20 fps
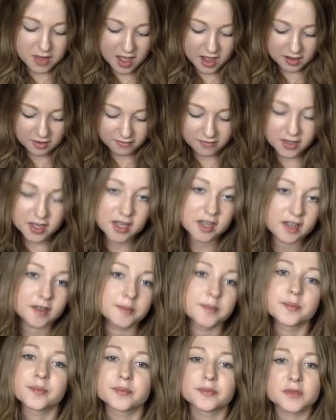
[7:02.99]
Back of it,
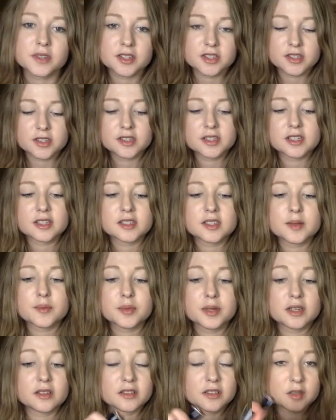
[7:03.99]
it just does up
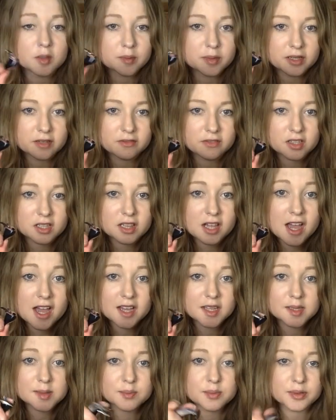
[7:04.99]
in a little bit of a
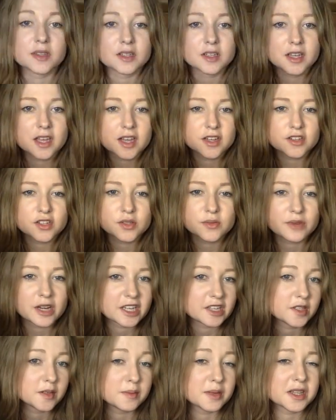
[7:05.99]
clasp. Again, just
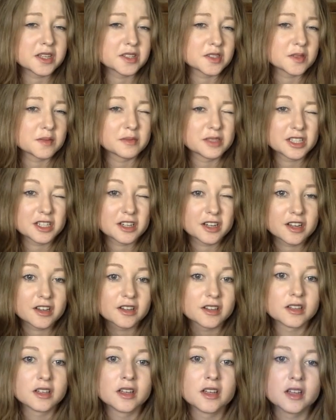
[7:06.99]
regular bathing suit
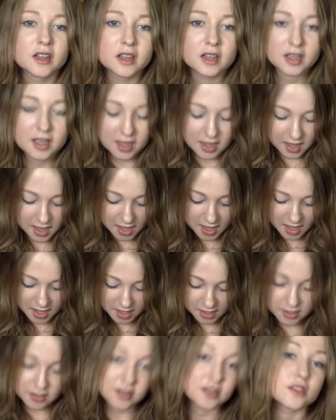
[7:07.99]
material.
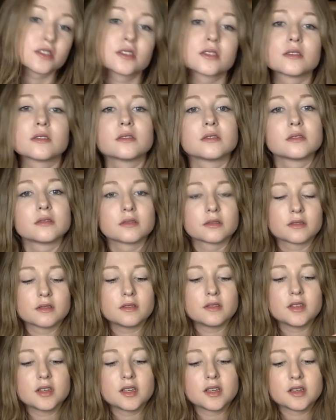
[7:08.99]
And
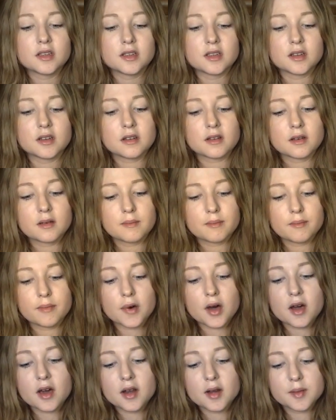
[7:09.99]
the
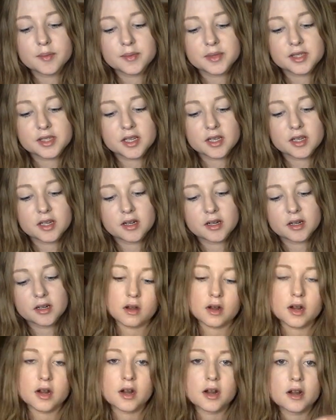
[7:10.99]
bottoms here
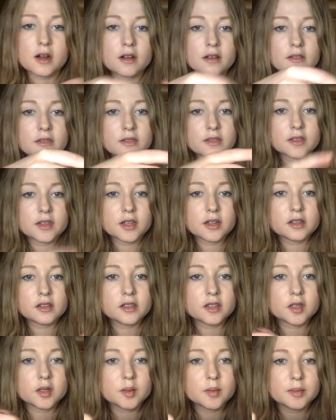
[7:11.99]
are, they're a
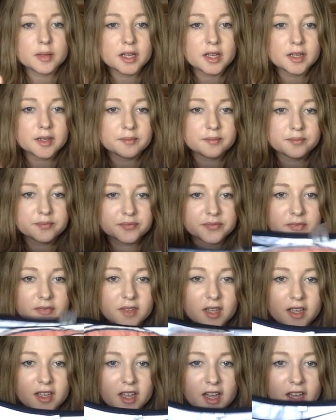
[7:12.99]
little bit,
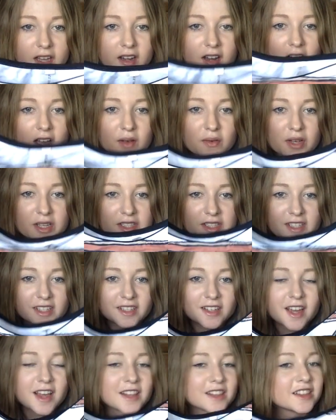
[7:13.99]
again,
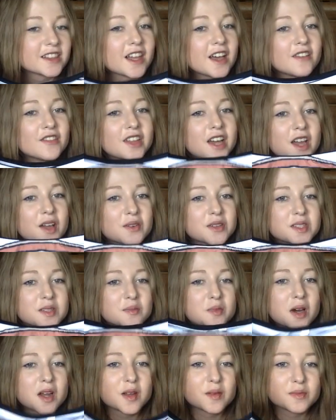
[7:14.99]
high-waisted. Love the high-waisted
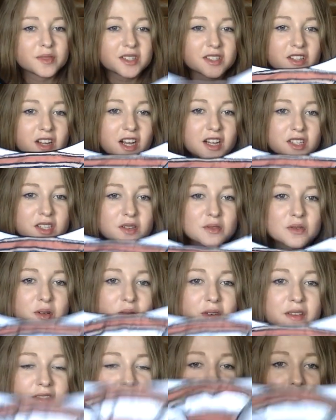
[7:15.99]
bottoms. These are actually one of
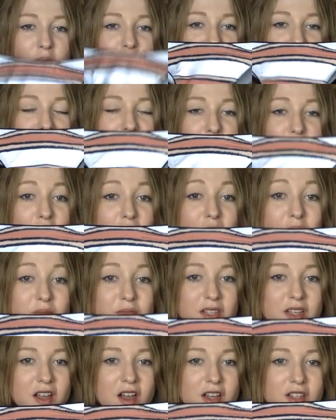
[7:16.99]
my favorite pairs of bottoms
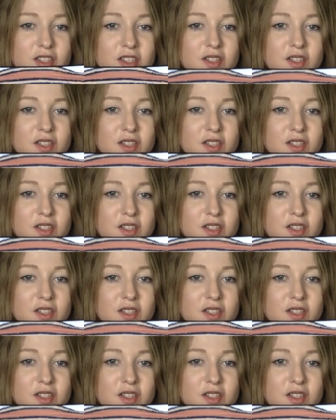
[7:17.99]
I got